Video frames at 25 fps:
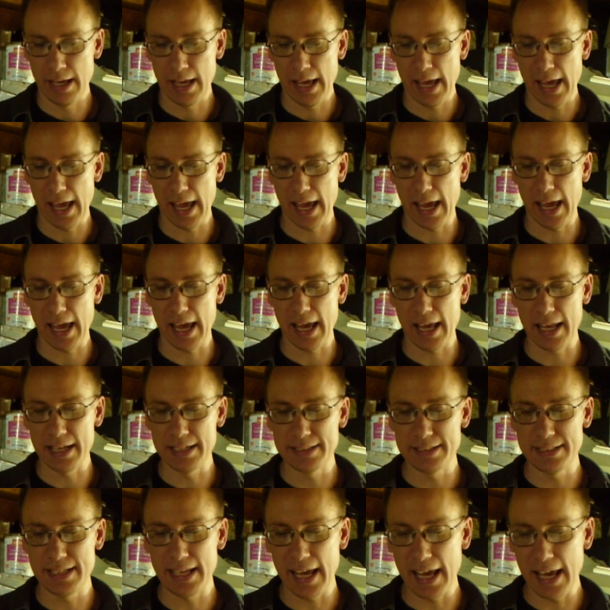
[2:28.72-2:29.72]
and
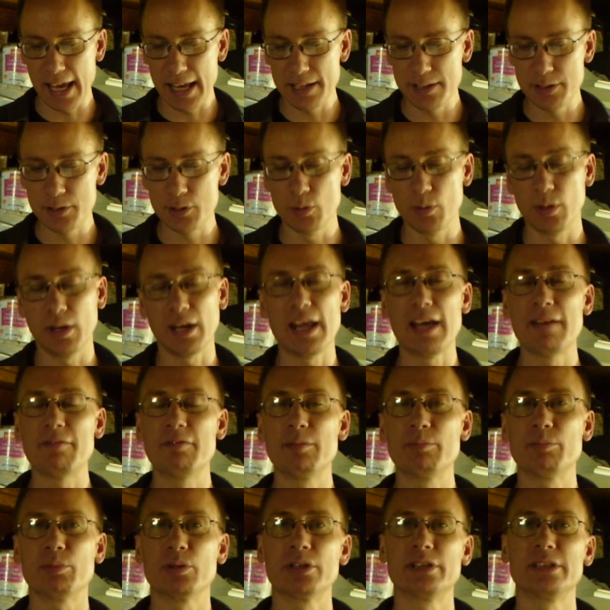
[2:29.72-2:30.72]
10 to
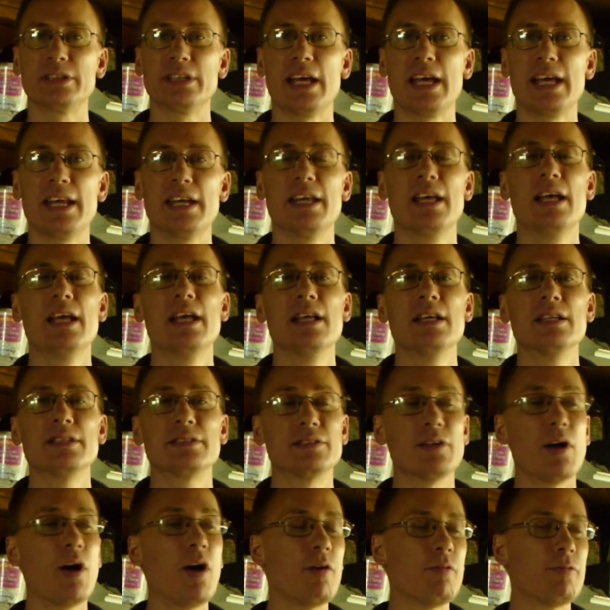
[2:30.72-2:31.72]
11%
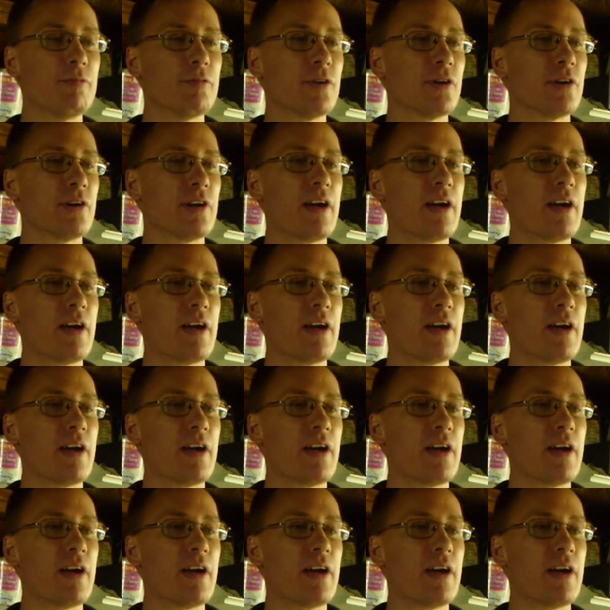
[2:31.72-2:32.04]
sulfur.